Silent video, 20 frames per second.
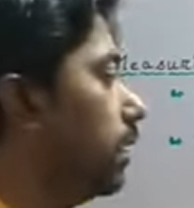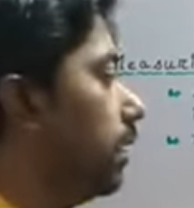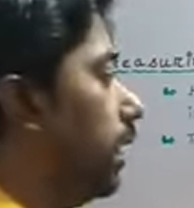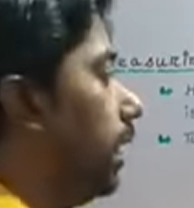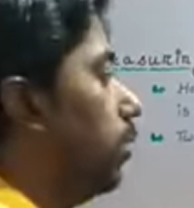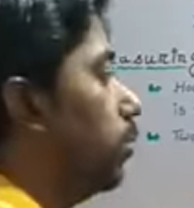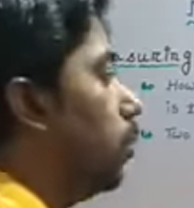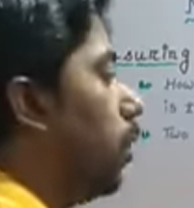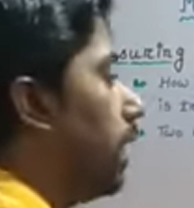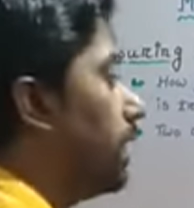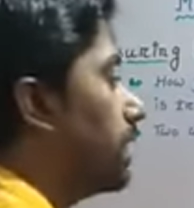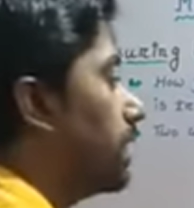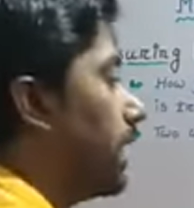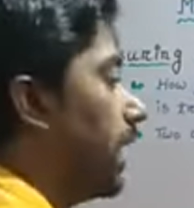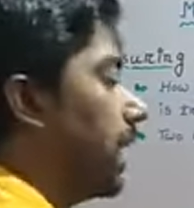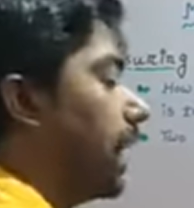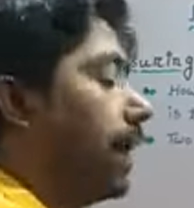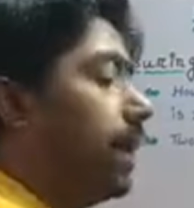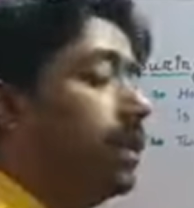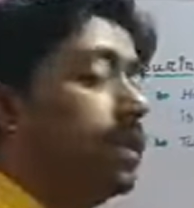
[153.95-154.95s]
In 1
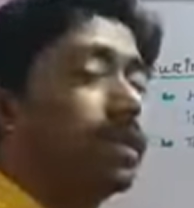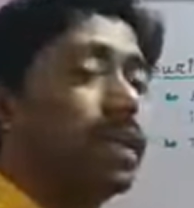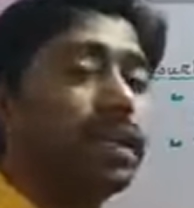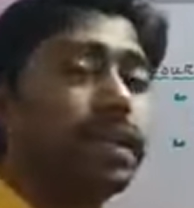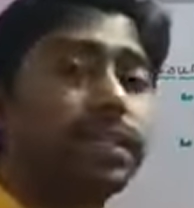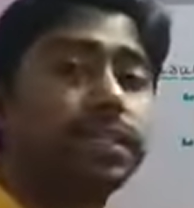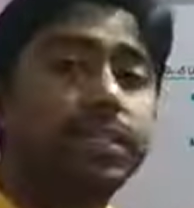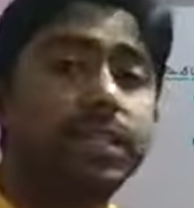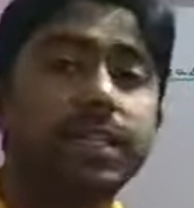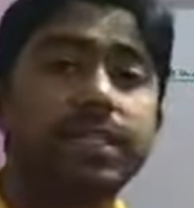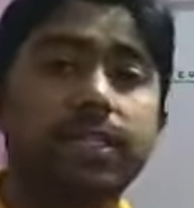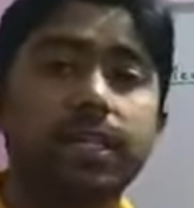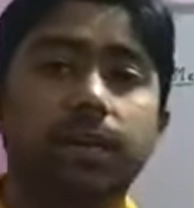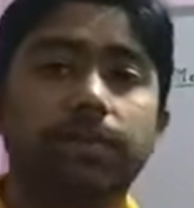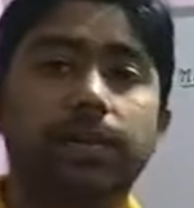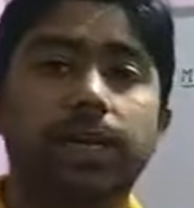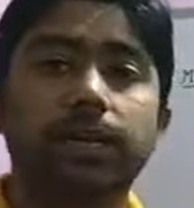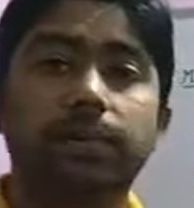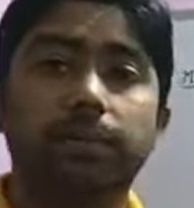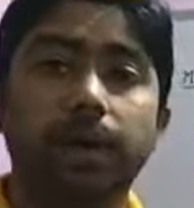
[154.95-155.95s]
second, the distance
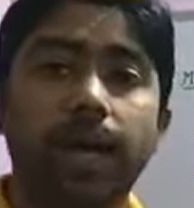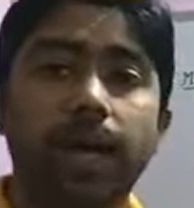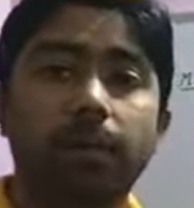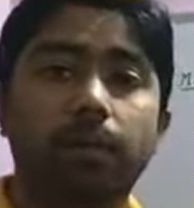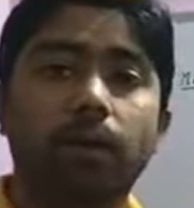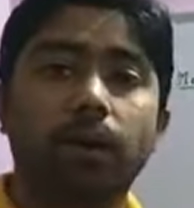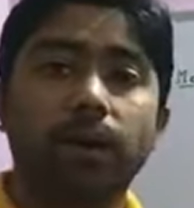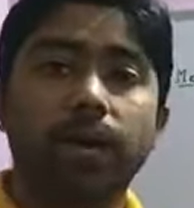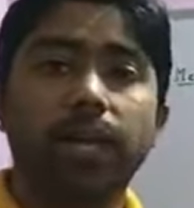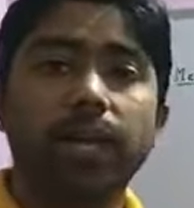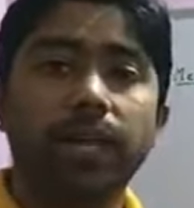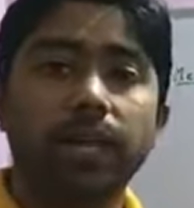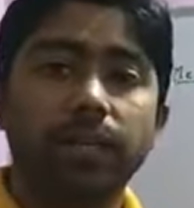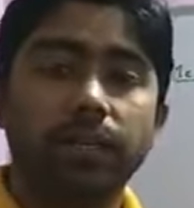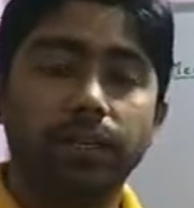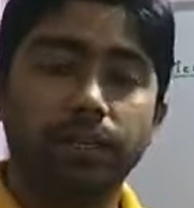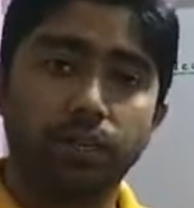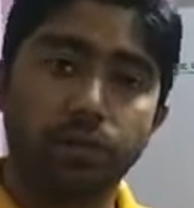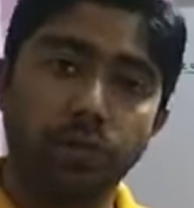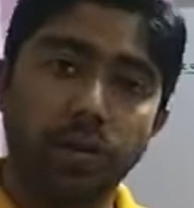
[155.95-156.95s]
covered by a
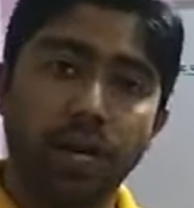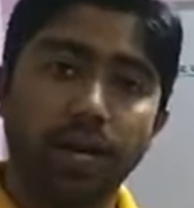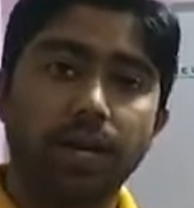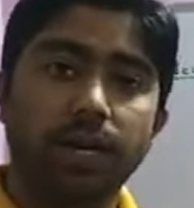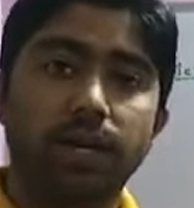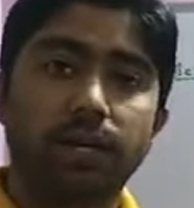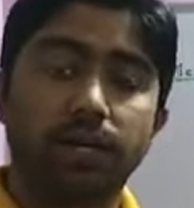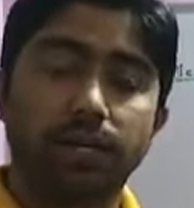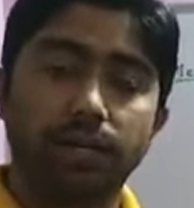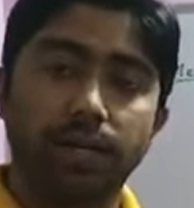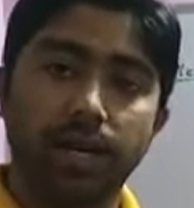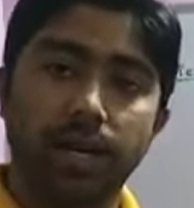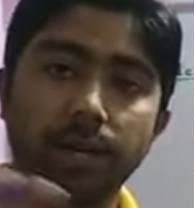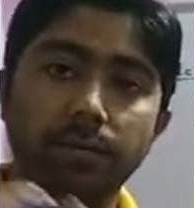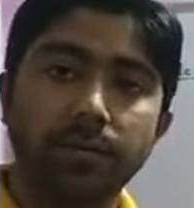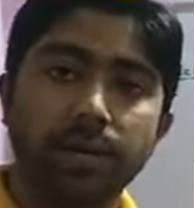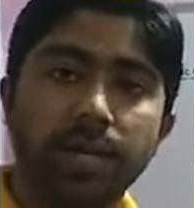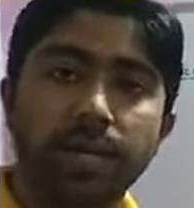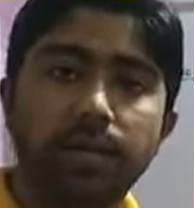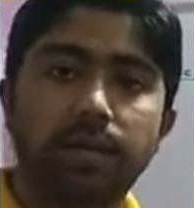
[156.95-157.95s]
body, you can
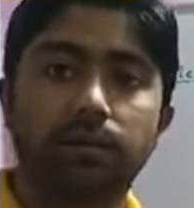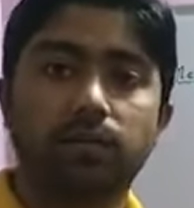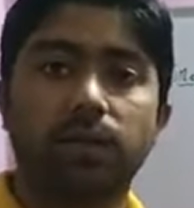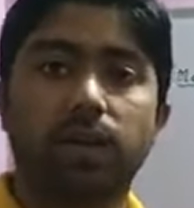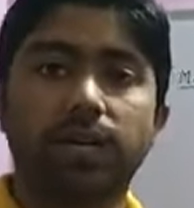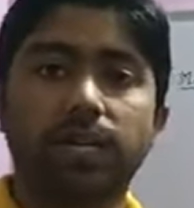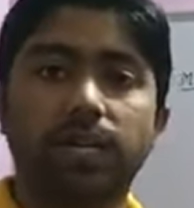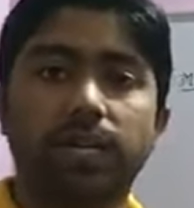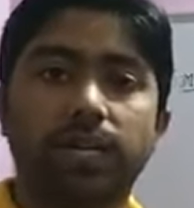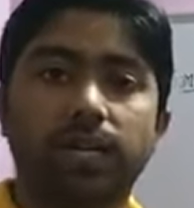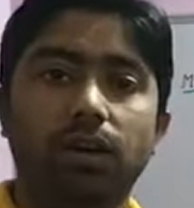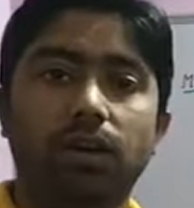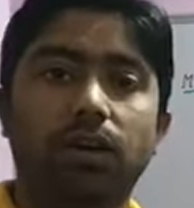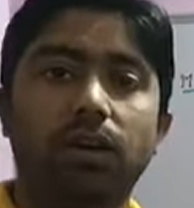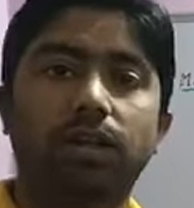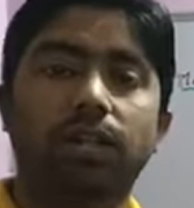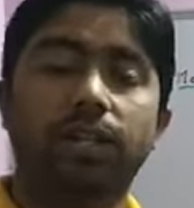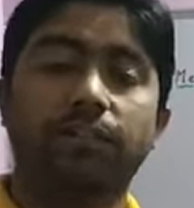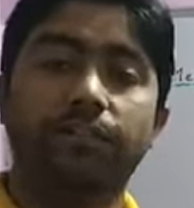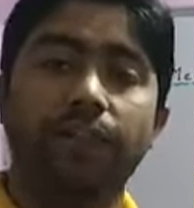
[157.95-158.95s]
name that quantity
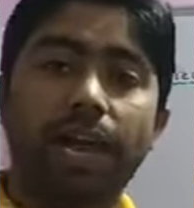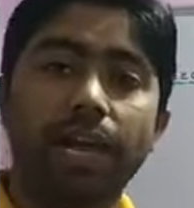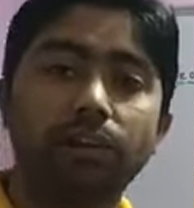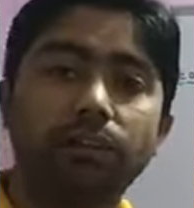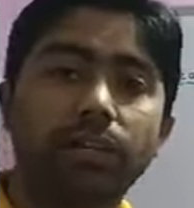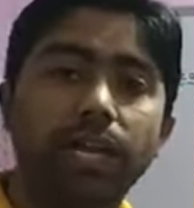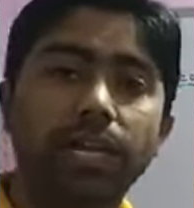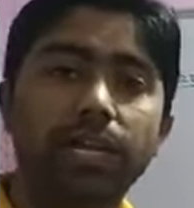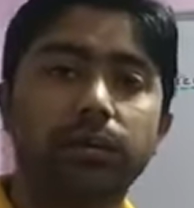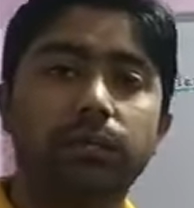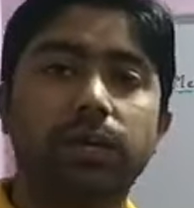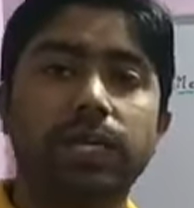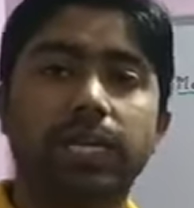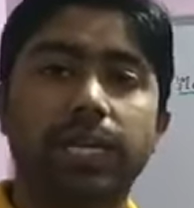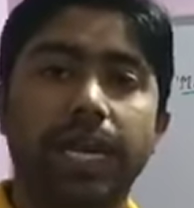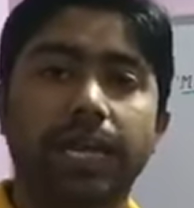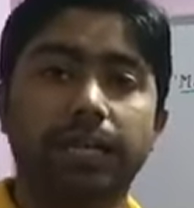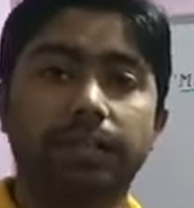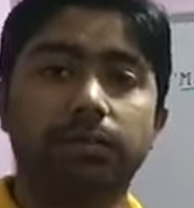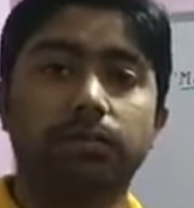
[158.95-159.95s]
or the value that you will
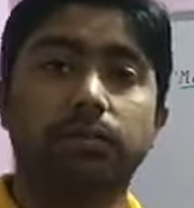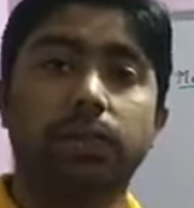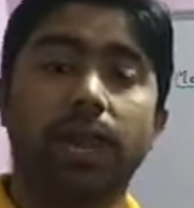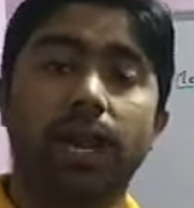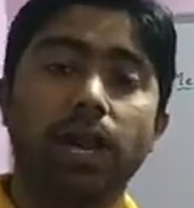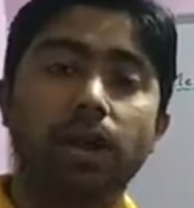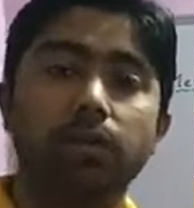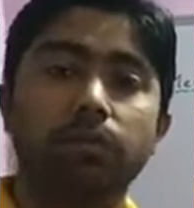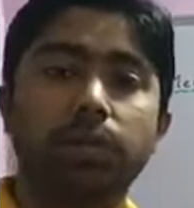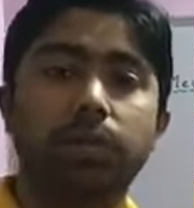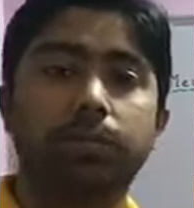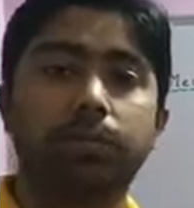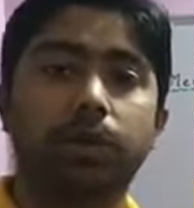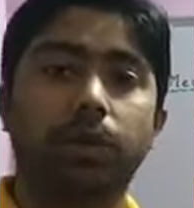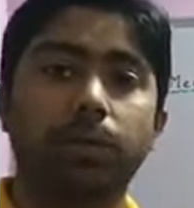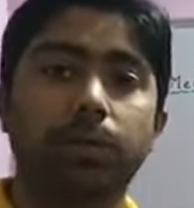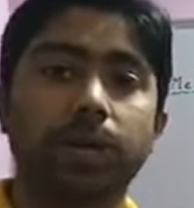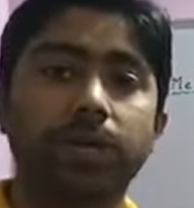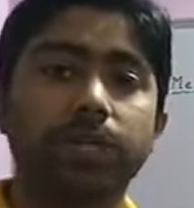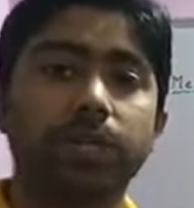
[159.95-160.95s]
get along with
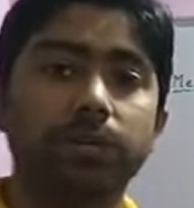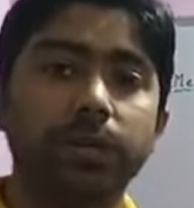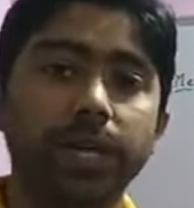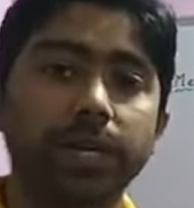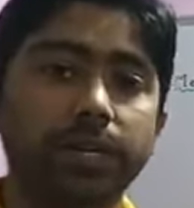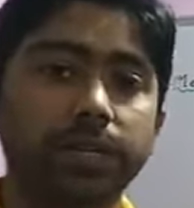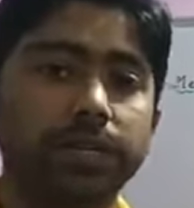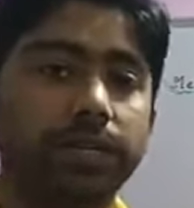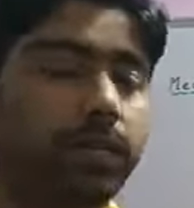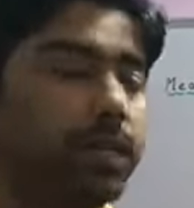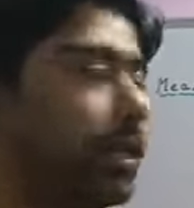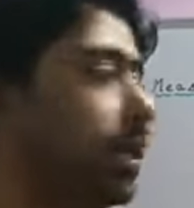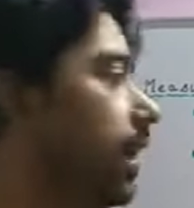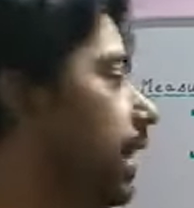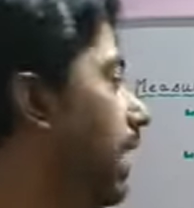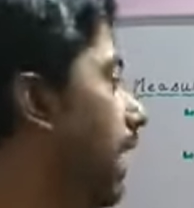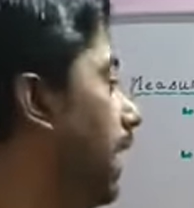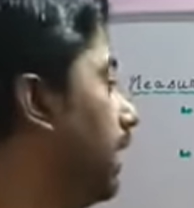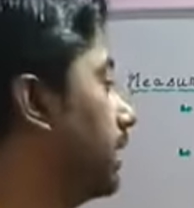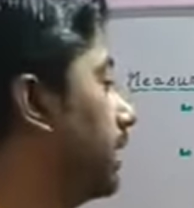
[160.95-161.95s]
proper unit
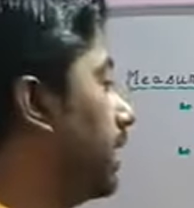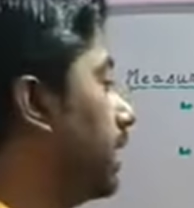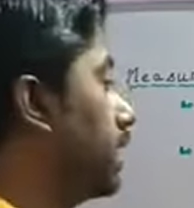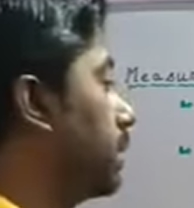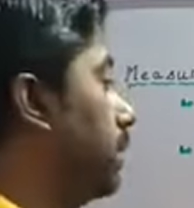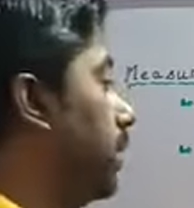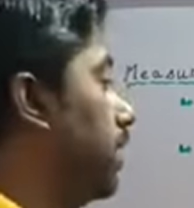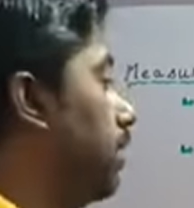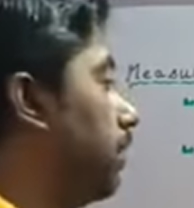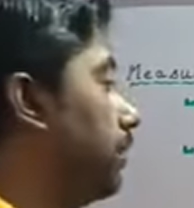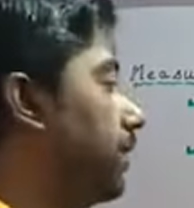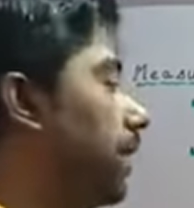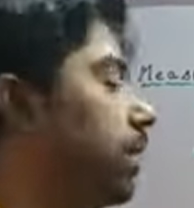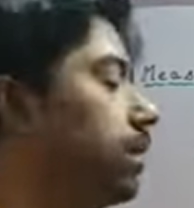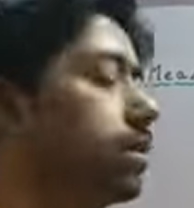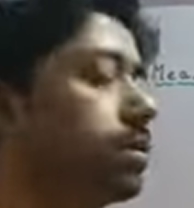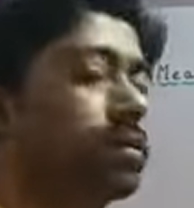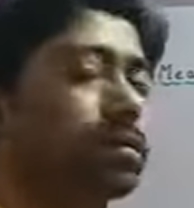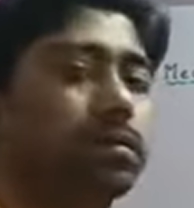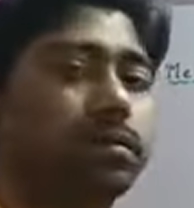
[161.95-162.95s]
as the speed of
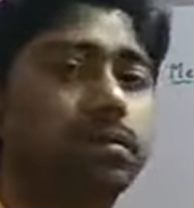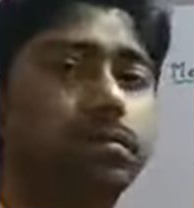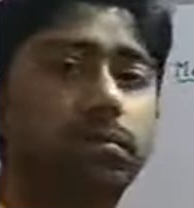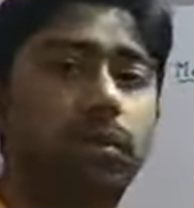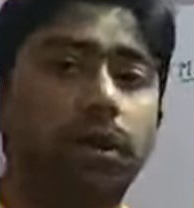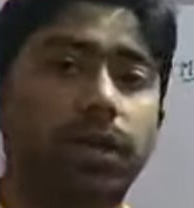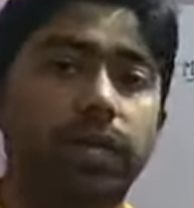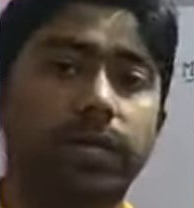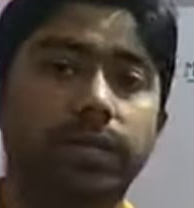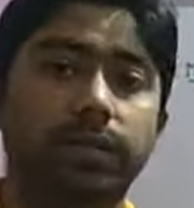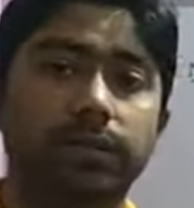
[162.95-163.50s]
the body.